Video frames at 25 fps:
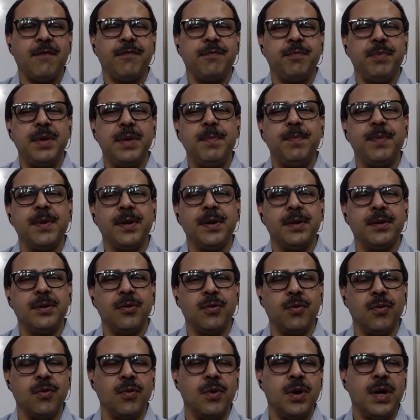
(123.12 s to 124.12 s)
people
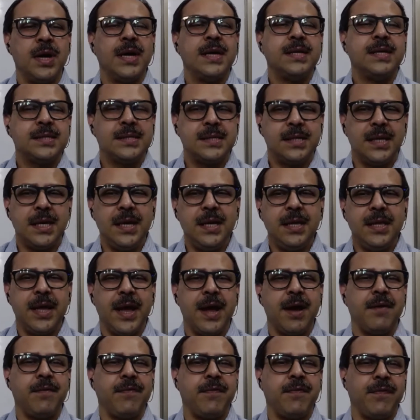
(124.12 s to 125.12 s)
to see
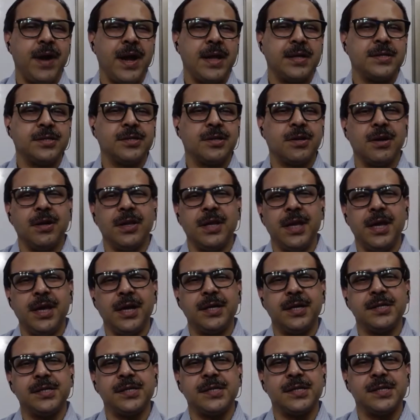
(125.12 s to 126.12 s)
their friends,
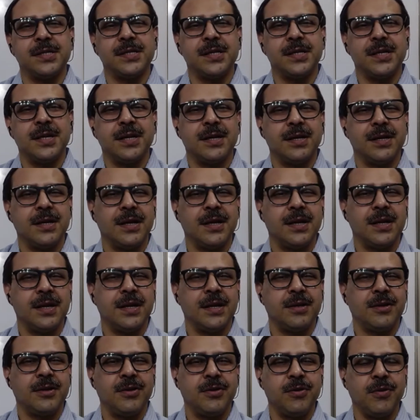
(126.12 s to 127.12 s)
colleagues,
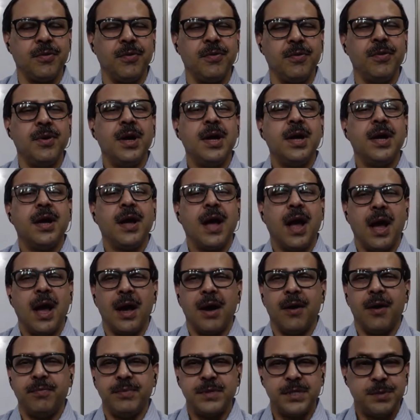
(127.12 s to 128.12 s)
to
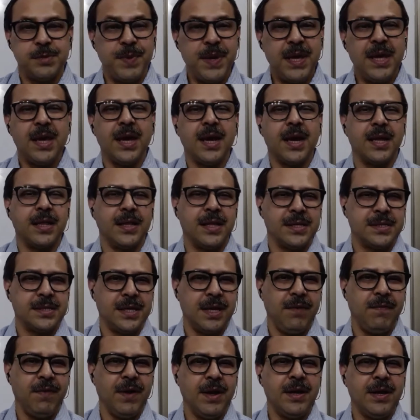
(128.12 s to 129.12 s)
speaking in this
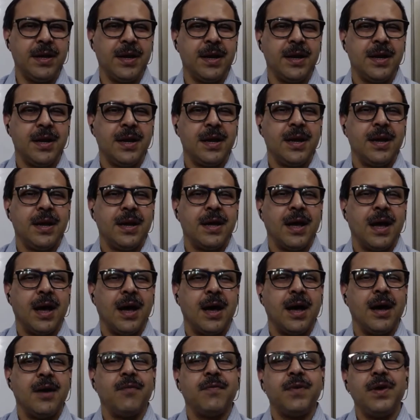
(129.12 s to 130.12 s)
event,
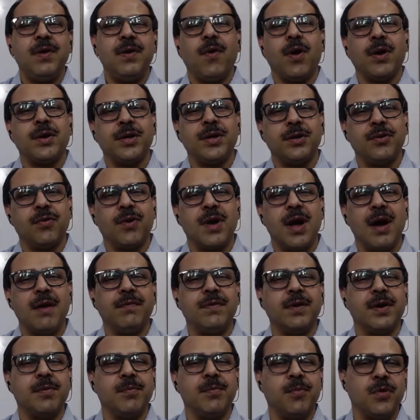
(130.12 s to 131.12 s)
we wanted to
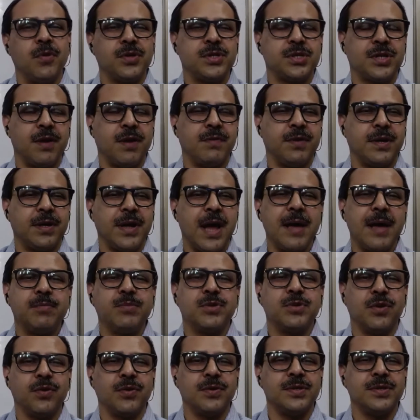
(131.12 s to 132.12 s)
cover most of the time
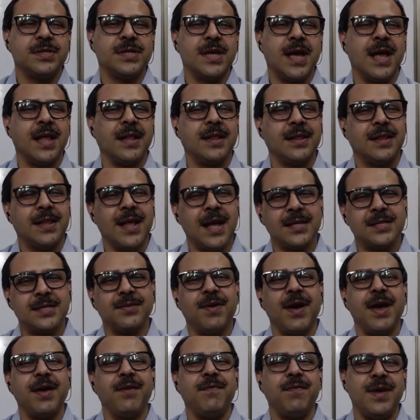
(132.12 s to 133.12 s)
zones, and that's
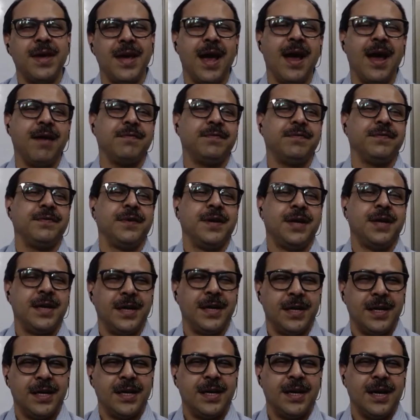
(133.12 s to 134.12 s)
why we have
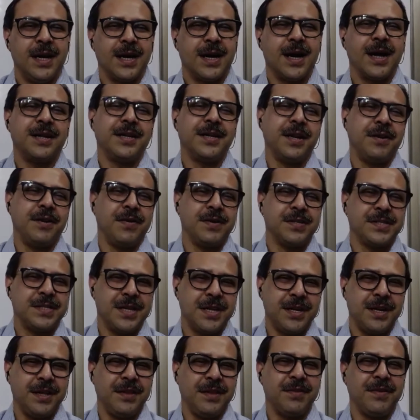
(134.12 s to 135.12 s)
a continuous
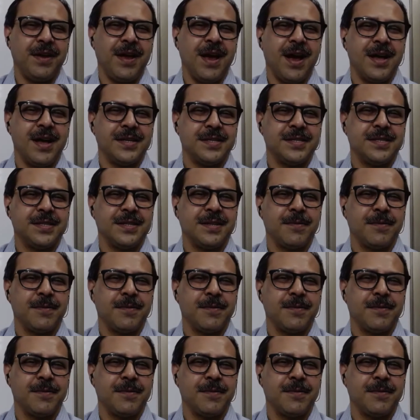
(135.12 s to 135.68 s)
33 hours.